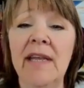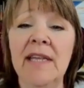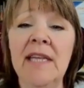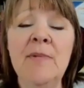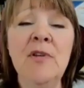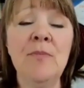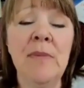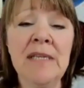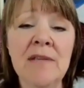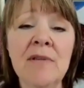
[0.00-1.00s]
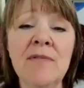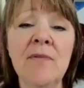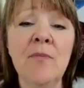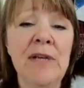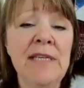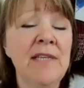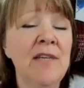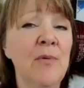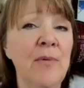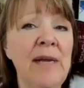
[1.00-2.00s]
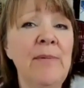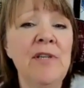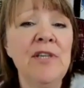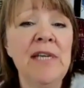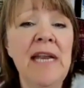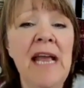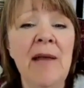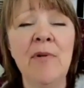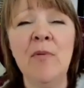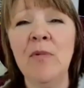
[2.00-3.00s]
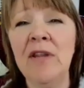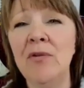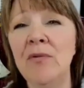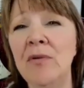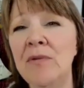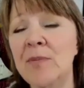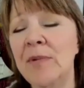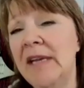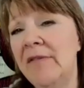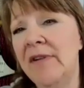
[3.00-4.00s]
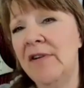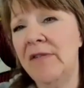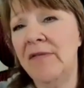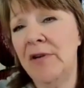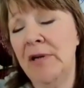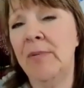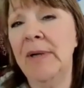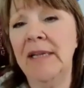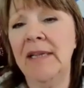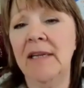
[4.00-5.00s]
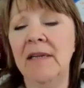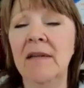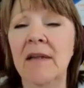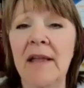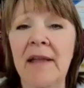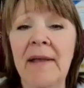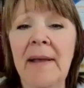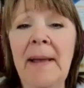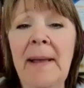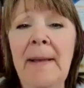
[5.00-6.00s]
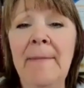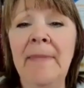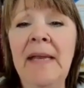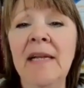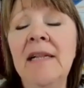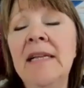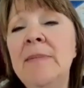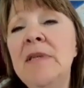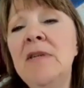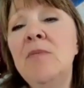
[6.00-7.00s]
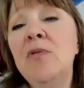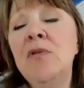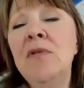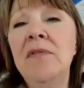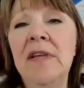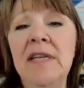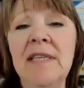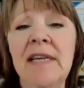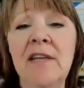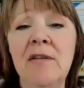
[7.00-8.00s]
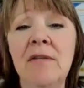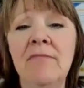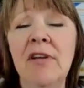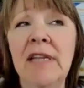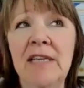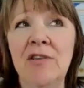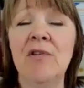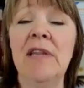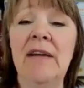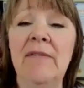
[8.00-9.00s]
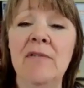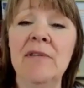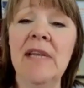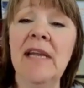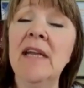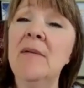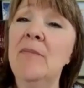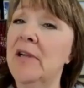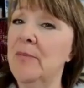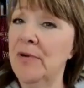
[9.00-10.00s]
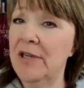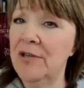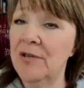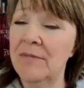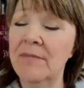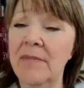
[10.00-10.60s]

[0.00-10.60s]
It keeps your muscles from wasting away, which can happen when you lose weight very, very quickly. And it claims to improve things like cholesterol levels and blood pressure.